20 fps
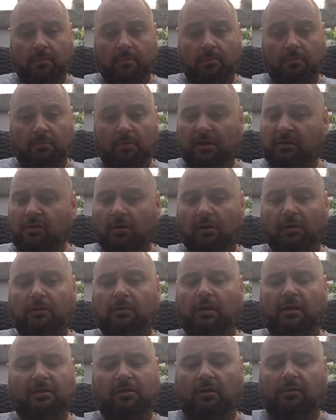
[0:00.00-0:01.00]
It's
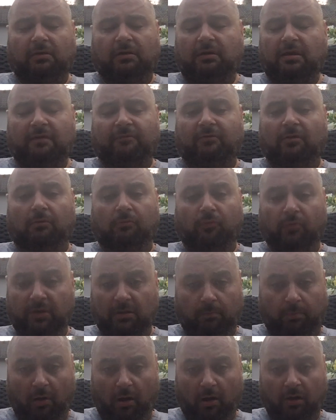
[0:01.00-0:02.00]
not even a real
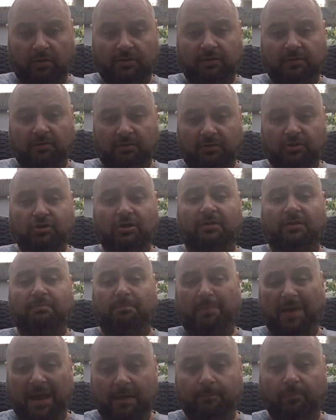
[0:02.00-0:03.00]
box. It's just
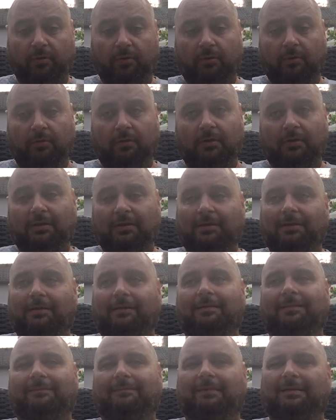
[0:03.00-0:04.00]
paper.
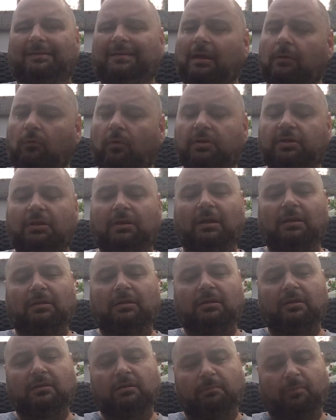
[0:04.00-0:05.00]
And that was a little
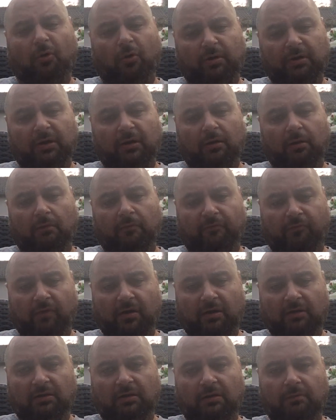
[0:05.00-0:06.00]
disappointing,
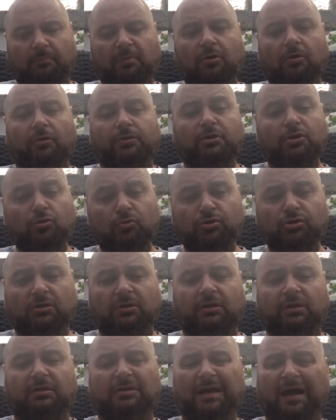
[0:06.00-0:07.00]
frankly, because
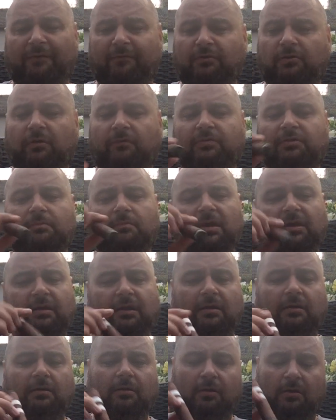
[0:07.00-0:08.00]
usually Davidoff is
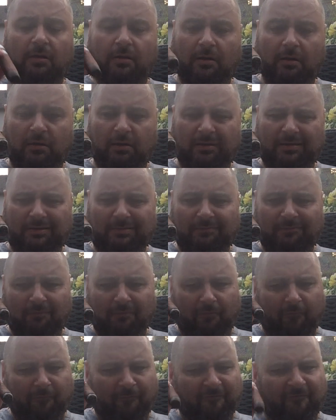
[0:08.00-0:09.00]
making
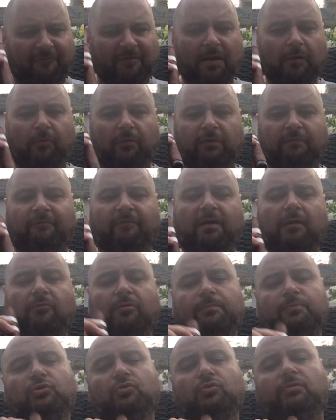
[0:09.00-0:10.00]
very,
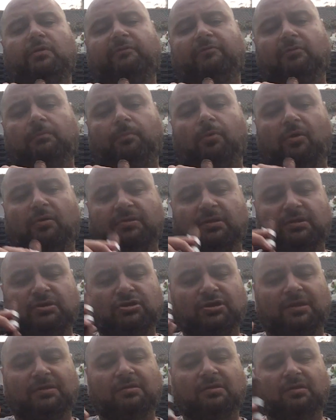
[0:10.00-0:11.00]
very beautiful boxes.
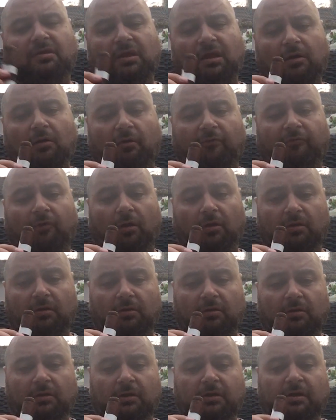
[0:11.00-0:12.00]
Just think of all
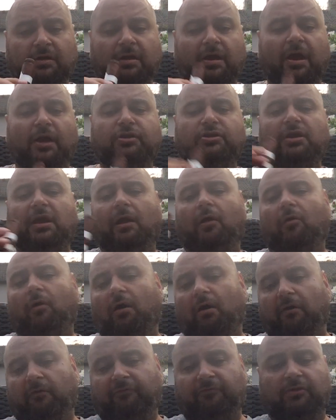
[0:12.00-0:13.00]
the year of the